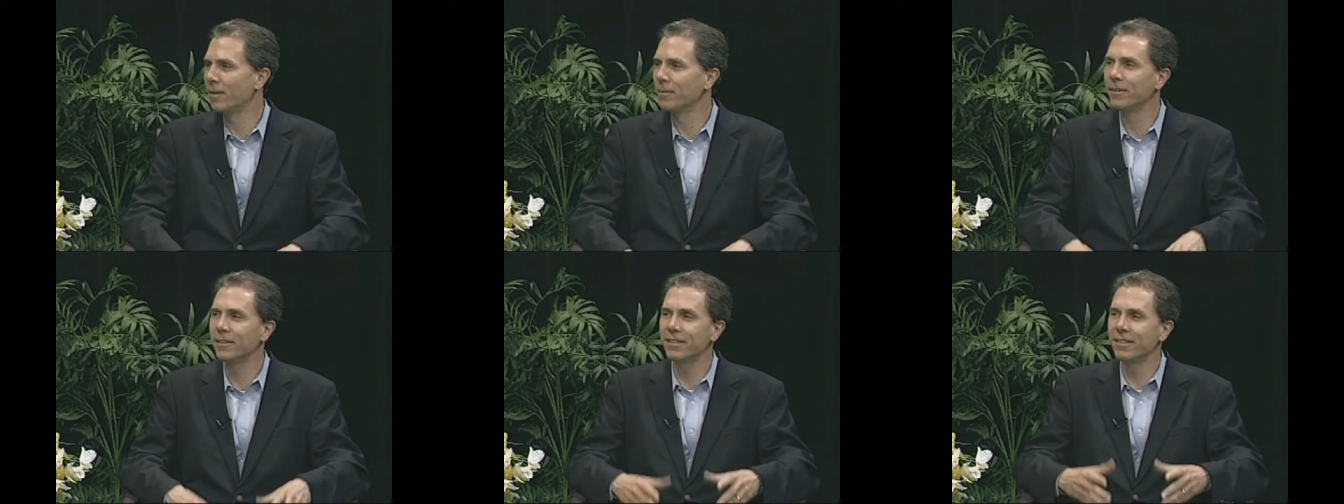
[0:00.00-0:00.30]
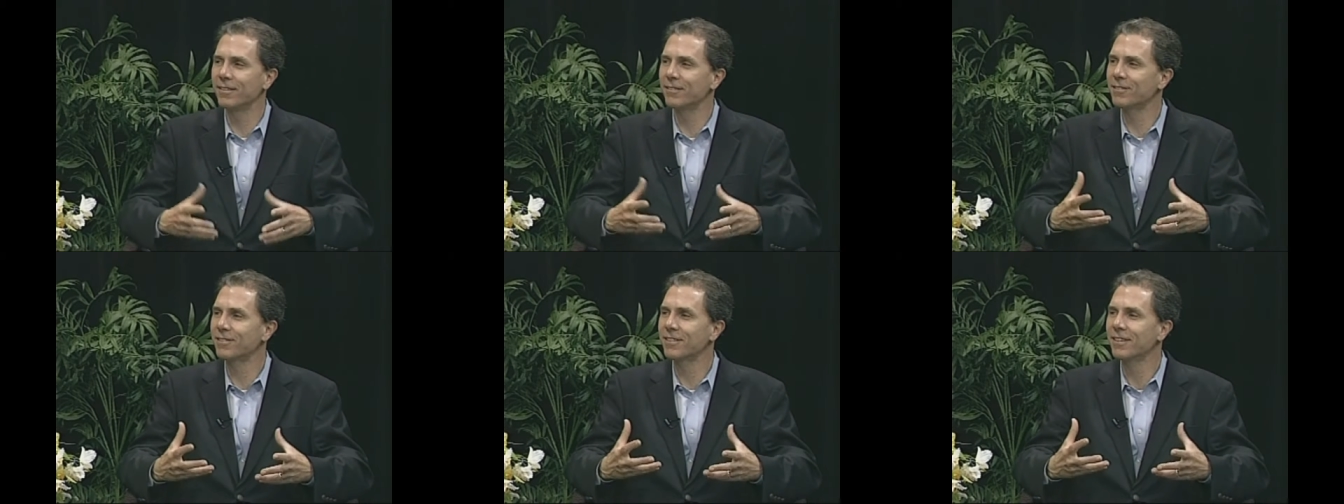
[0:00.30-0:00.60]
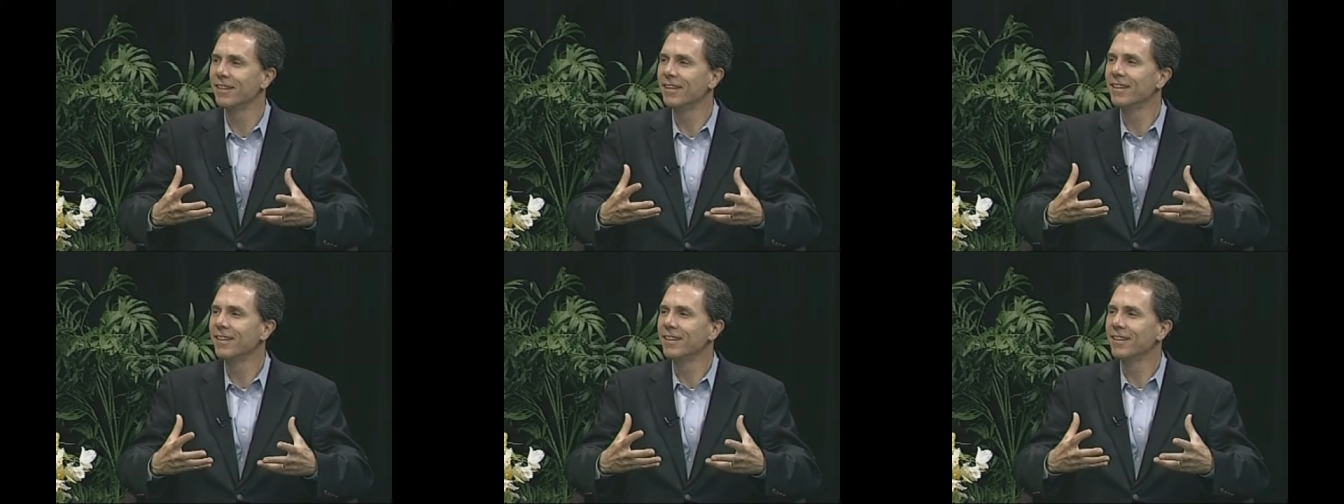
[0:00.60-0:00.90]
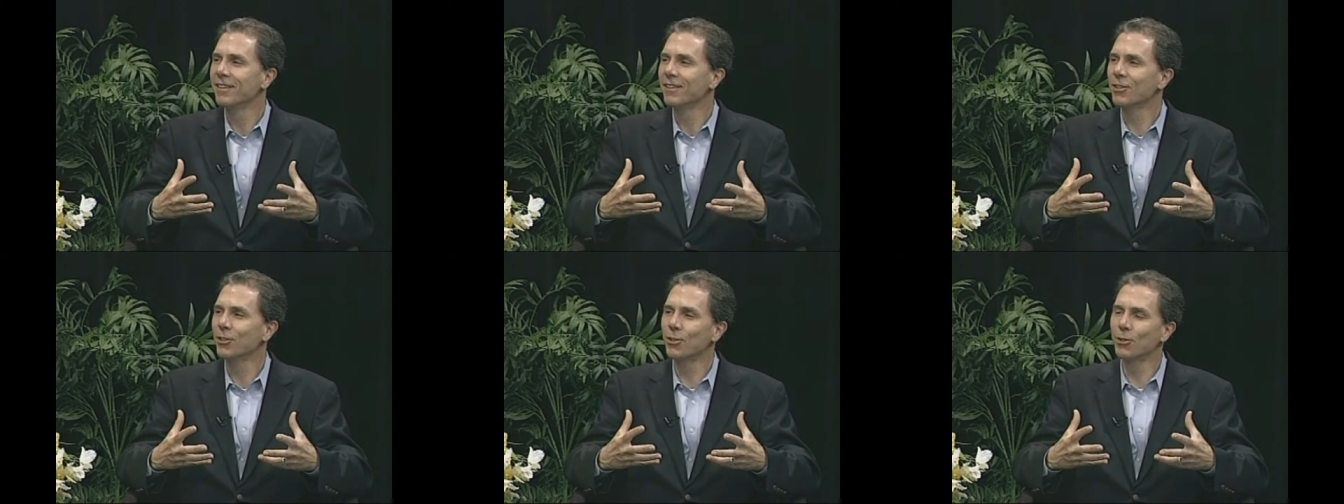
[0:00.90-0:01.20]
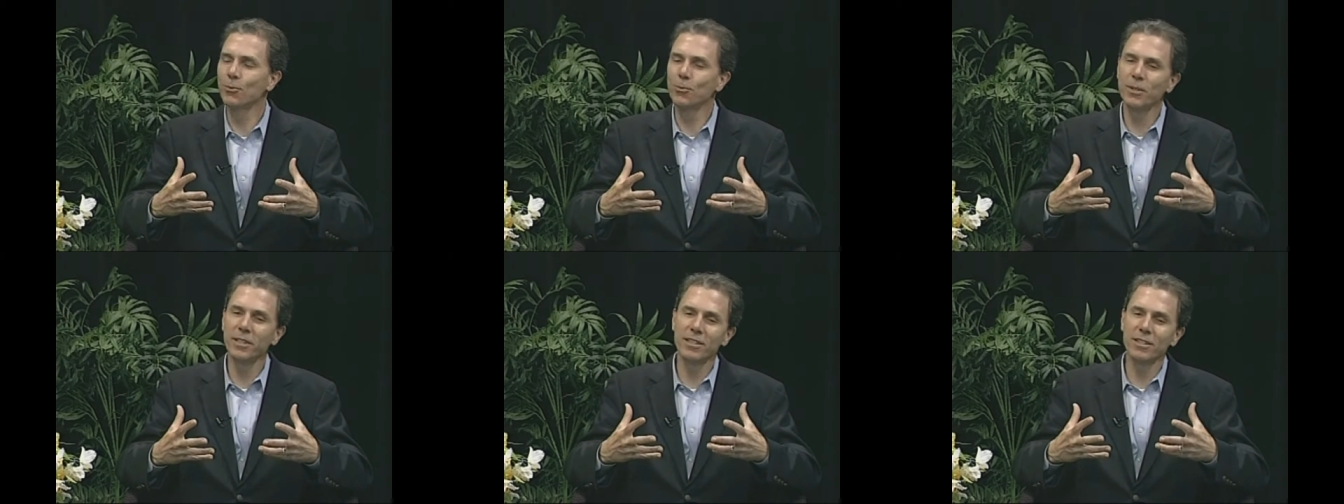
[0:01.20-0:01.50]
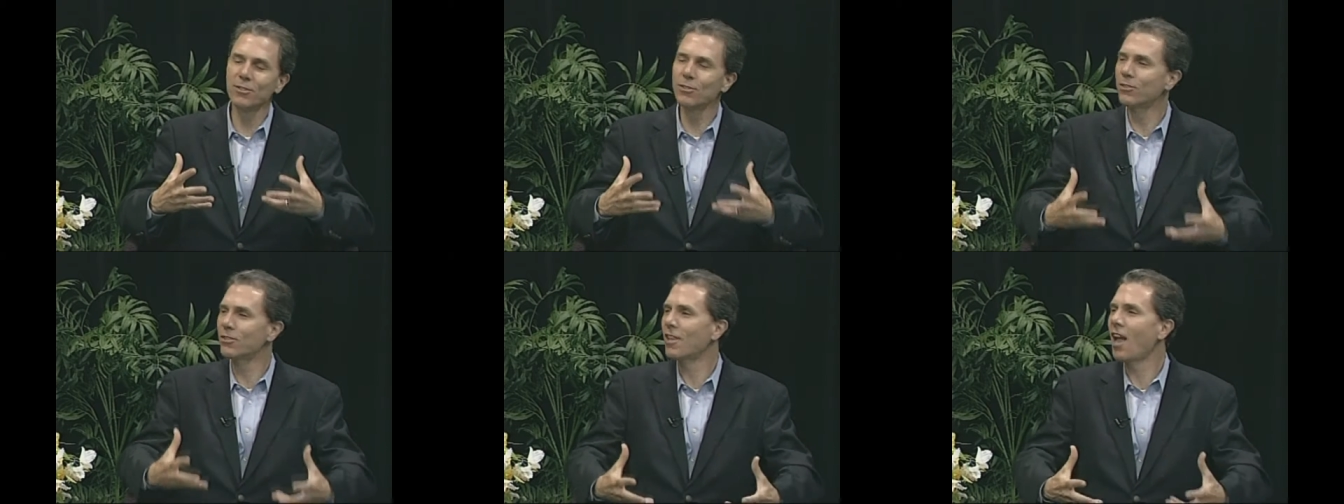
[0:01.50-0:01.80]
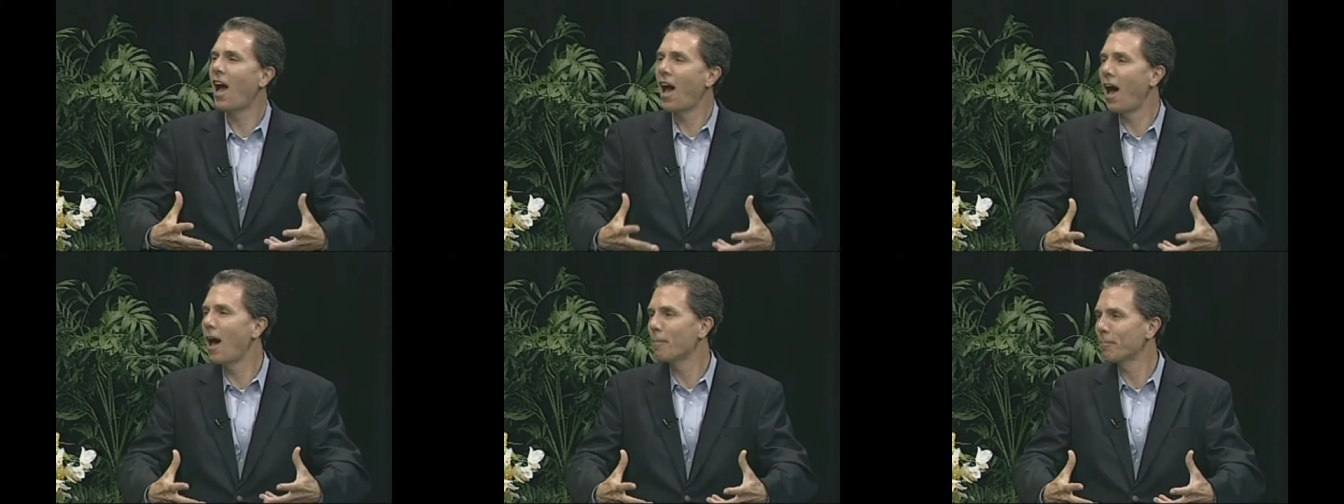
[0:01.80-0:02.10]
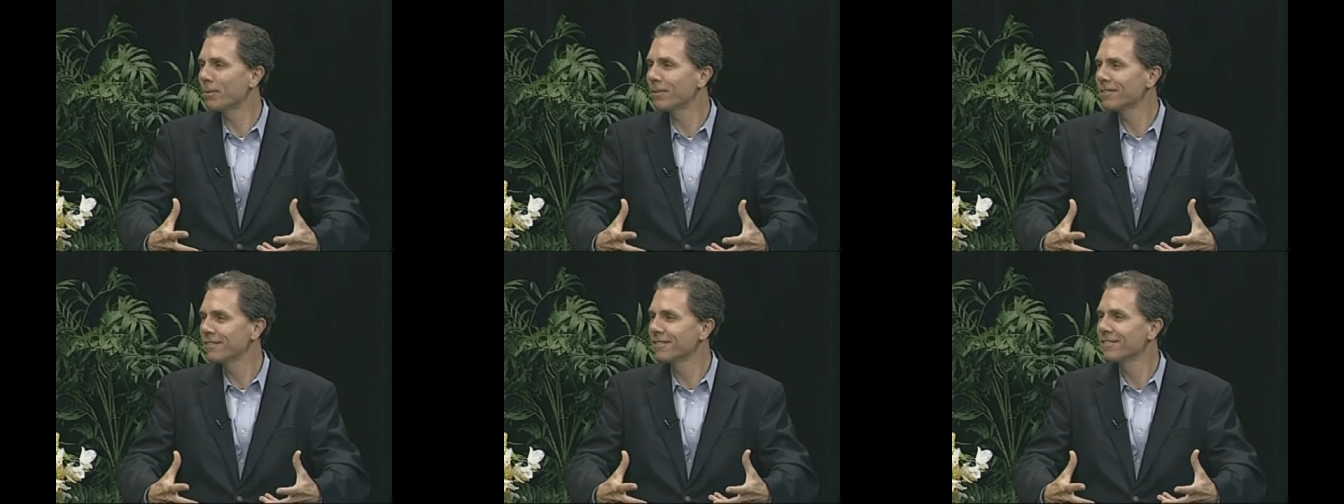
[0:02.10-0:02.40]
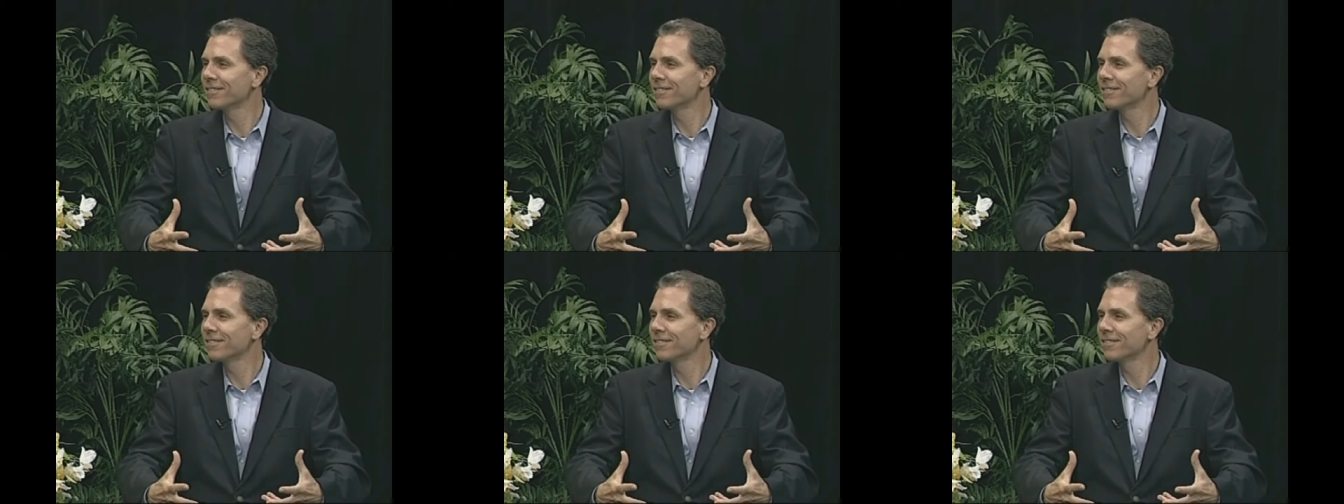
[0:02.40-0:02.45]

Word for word: I mean, you know, it's, could we just stop?